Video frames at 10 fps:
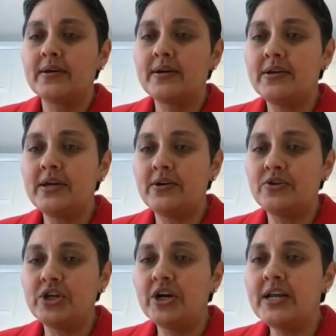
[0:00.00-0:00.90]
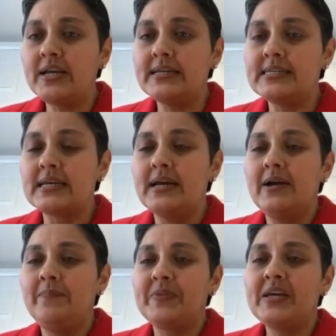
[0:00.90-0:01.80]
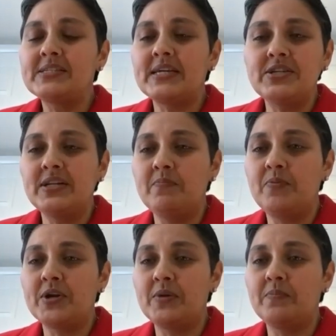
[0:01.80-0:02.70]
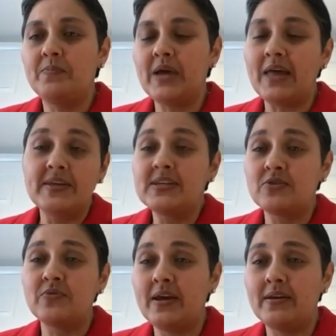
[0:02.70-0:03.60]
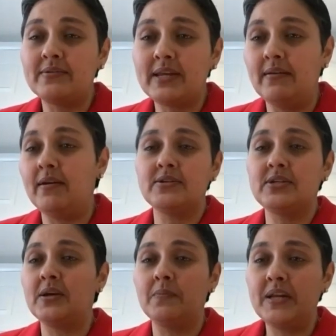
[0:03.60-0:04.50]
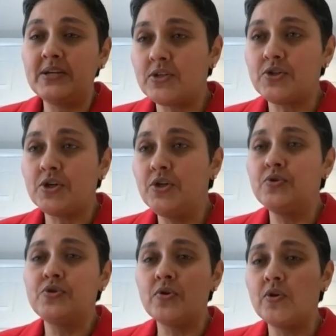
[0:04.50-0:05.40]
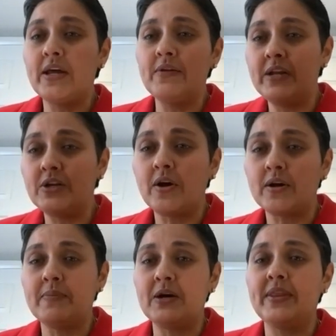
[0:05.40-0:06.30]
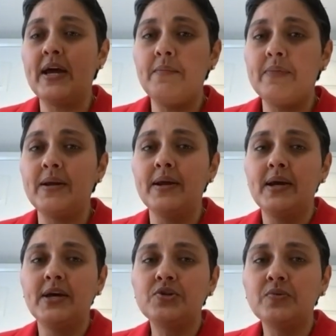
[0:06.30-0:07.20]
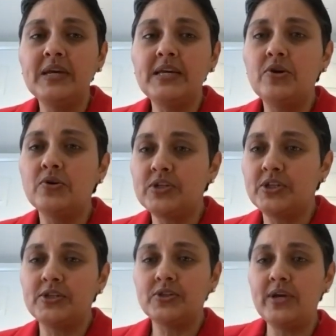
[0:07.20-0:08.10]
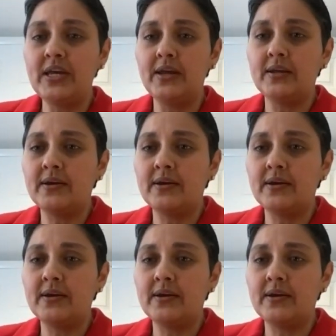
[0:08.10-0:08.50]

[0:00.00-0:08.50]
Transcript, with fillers: career journeys is such an important and this is where technology can play such a huge role and we'll talk about that but to me those are the three